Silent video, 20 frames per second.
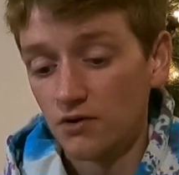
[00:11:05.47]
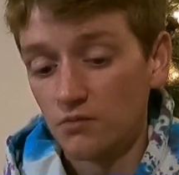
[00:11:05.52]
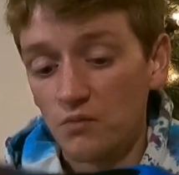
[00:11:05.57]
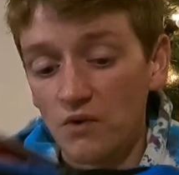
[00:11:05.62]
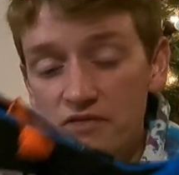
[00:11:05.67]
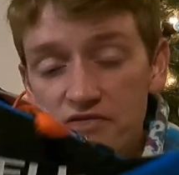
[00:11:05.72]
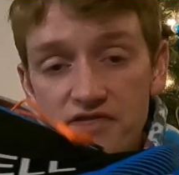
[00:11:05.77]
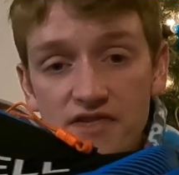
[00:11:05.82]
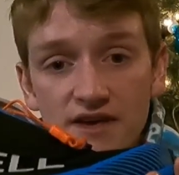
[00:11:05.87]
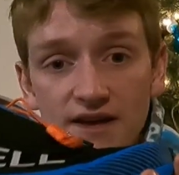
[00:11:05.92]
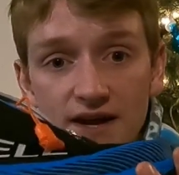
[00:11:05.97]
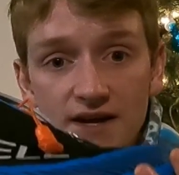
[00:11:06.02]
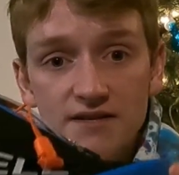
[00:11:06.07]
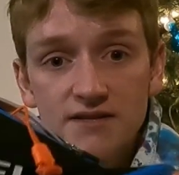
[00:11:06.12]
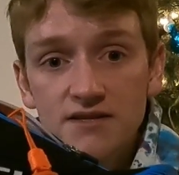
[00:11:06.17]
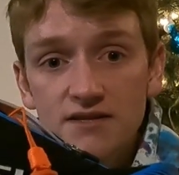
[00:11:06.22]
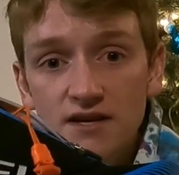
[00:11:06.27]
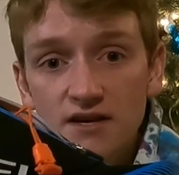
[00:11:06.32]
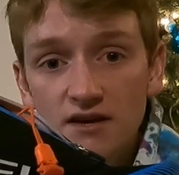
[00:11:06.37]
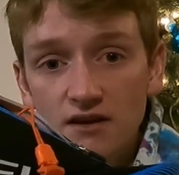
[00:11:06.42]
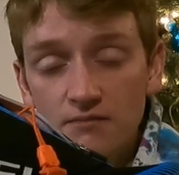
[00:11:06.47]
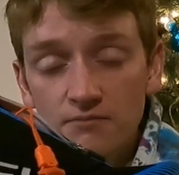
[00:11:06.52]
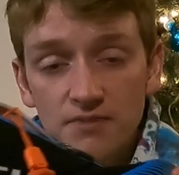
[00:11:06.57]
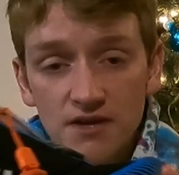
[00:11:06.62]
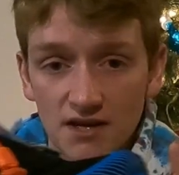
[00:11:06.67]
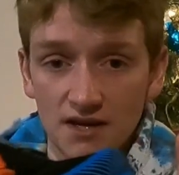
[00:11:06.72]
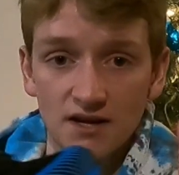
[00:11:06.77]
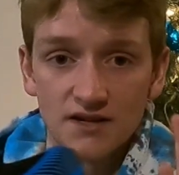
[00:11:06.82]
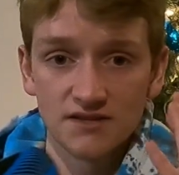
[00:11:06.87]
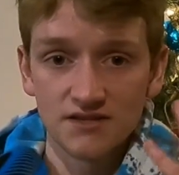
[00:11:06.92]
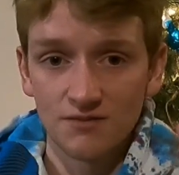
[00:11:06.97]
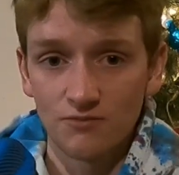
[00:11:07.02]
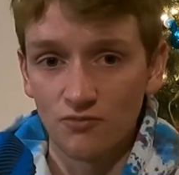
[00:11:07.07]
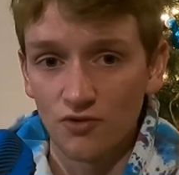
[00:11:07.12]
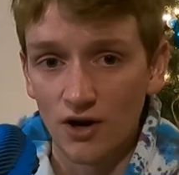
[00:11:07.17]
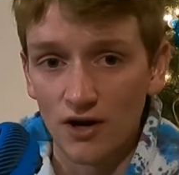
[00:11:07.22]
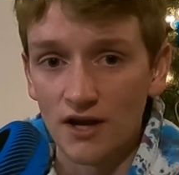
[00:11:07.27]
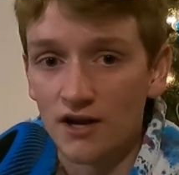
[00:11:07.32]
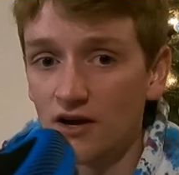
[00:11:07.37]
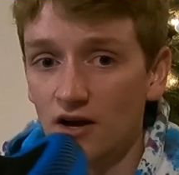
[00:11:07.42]
And one thing I did, because I'm
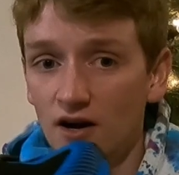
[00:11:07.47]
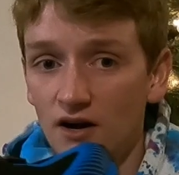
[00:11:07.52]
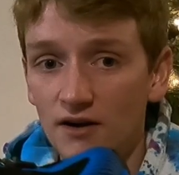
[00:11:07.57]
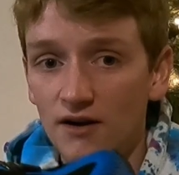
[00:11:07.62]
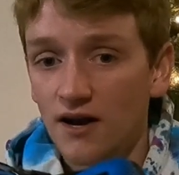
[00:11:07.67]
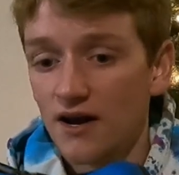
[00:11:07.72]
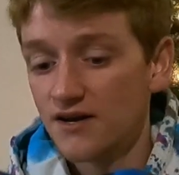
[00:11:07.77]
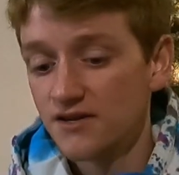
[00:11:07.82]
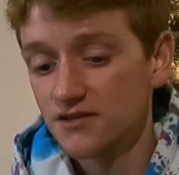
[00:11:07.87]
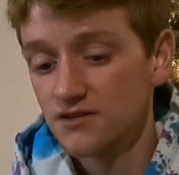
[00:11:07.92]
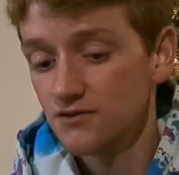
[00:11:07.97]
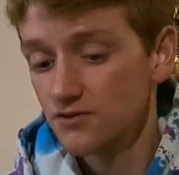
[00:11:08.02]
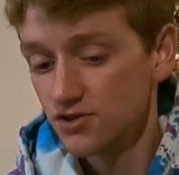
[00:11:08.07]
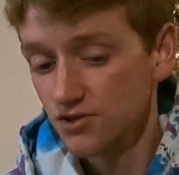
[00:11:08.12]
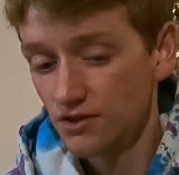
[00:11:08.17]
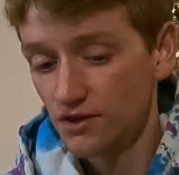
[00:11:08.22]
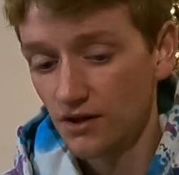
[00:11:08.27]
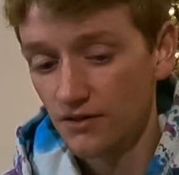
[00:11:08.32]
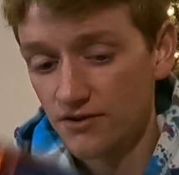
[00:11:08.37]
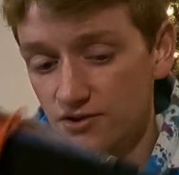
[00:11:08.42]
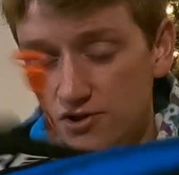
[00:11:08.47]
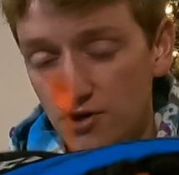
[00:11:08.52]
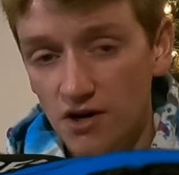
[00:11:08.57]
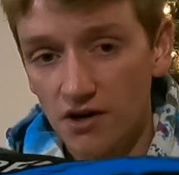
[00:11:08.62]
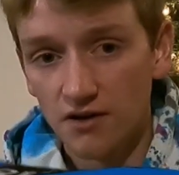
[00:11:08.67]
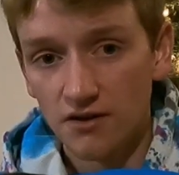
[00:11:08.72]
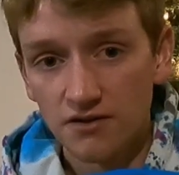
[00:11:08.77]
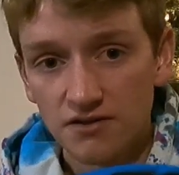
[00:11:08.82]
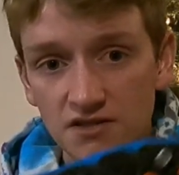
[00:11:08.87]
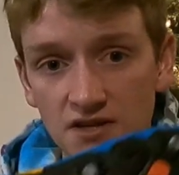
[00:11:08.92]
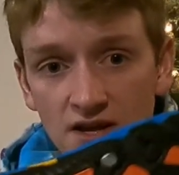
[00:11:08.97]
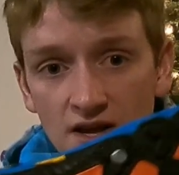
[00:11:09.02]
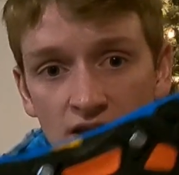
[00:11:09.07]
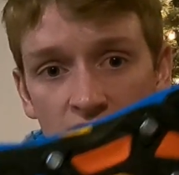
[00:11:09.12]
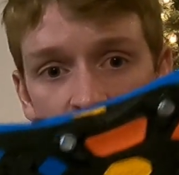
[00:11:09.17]
running on ice usually on the trails,